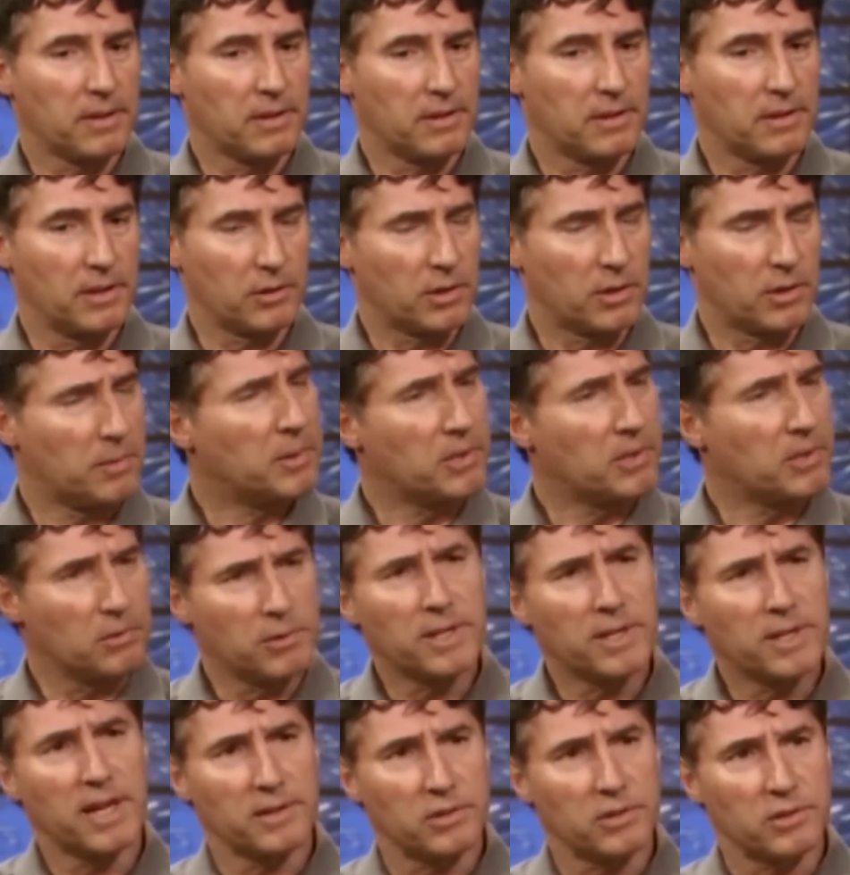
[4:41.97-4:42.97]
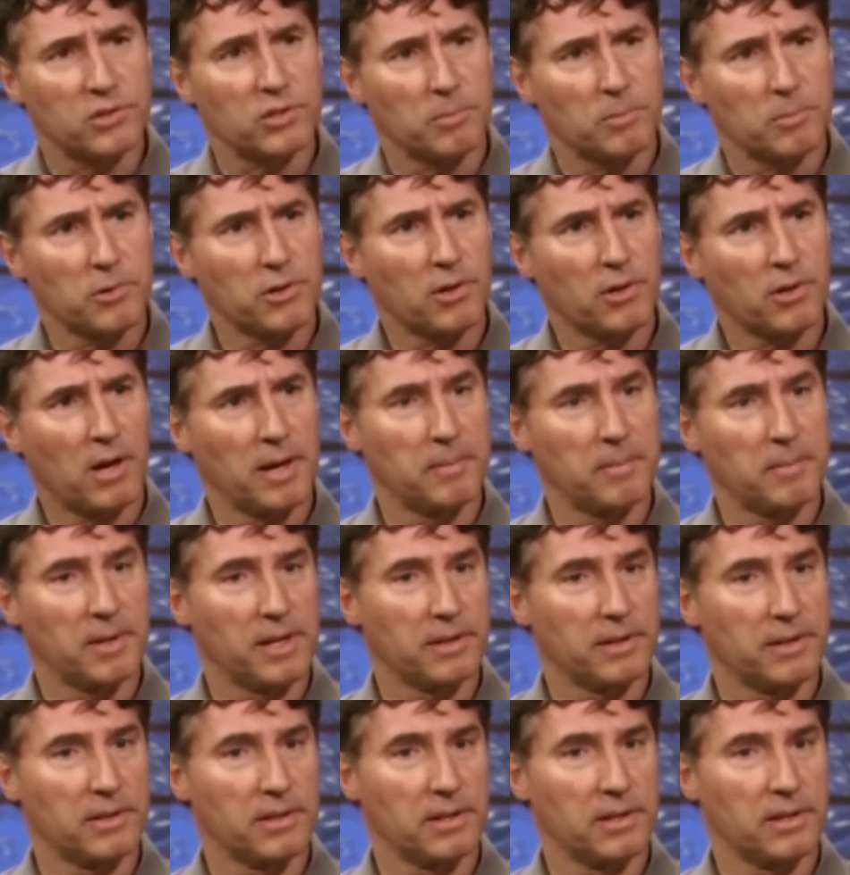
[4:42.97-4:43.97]
They're going to be doing that in the summertime,
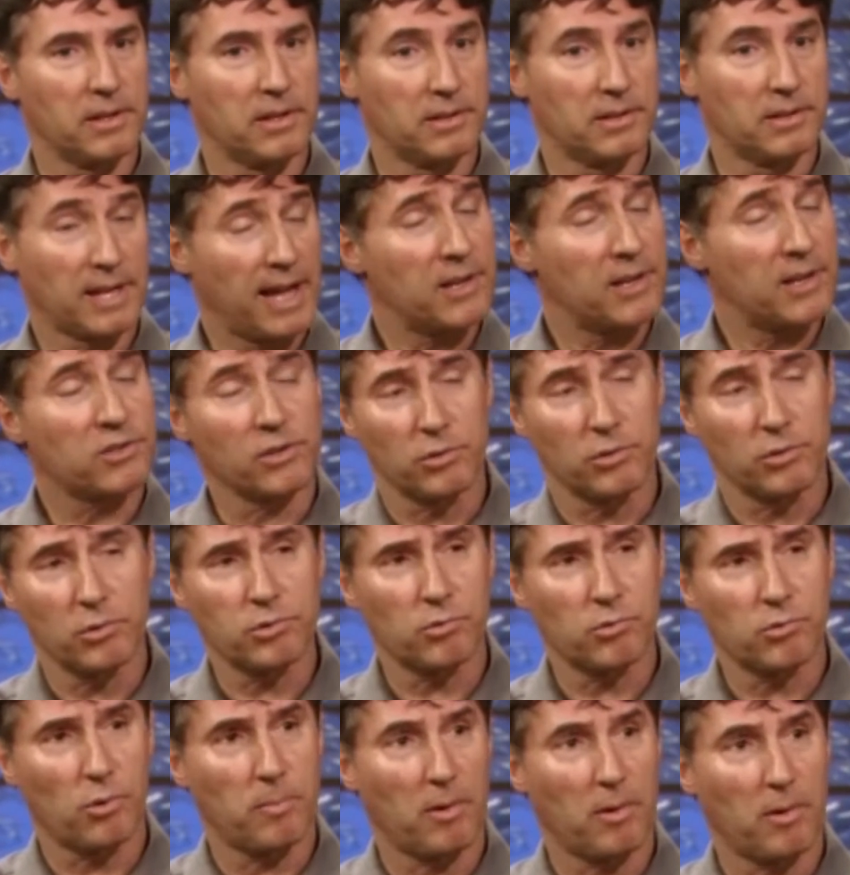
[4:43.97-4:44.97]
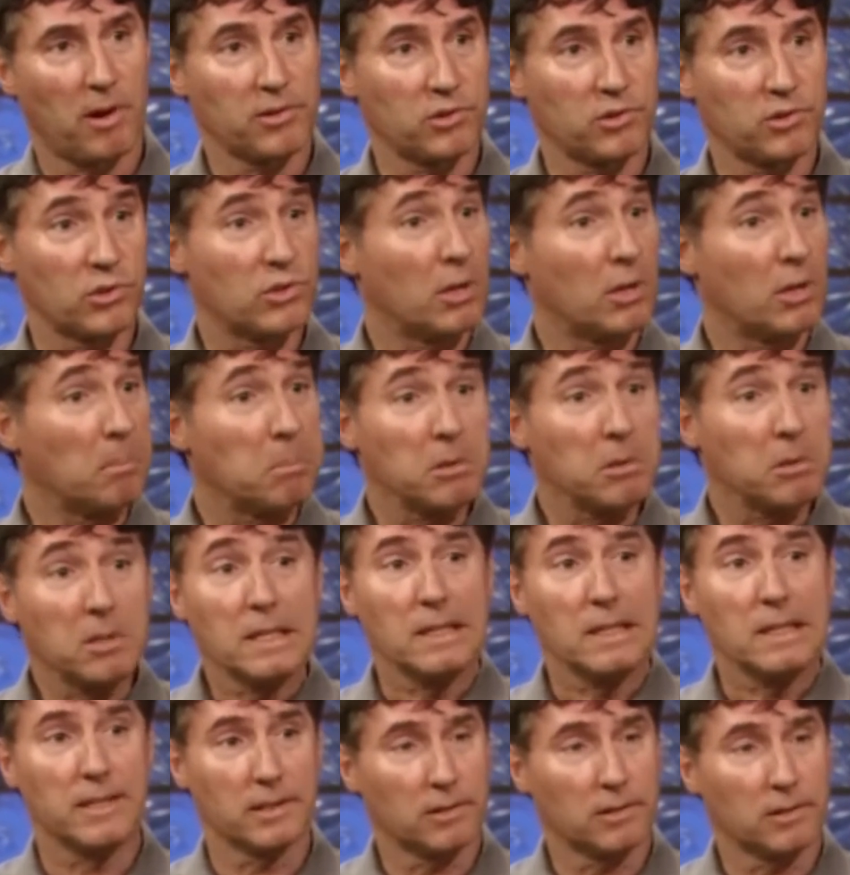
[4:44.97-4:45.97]
and the task of those robots is
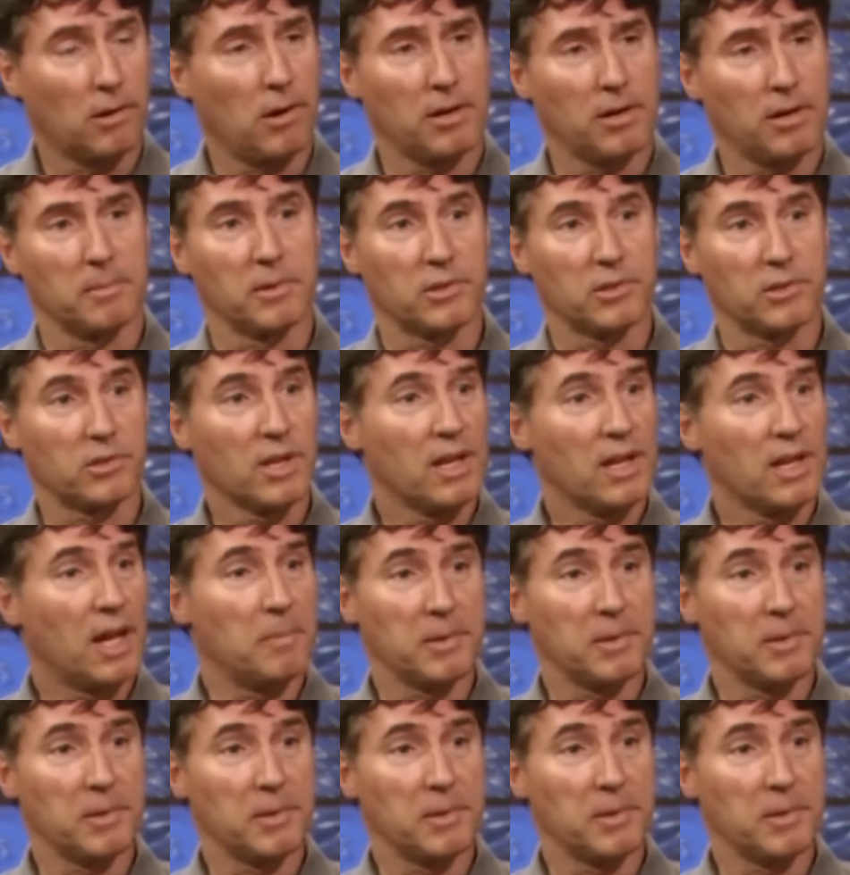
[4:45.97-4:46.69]
completely autonomous.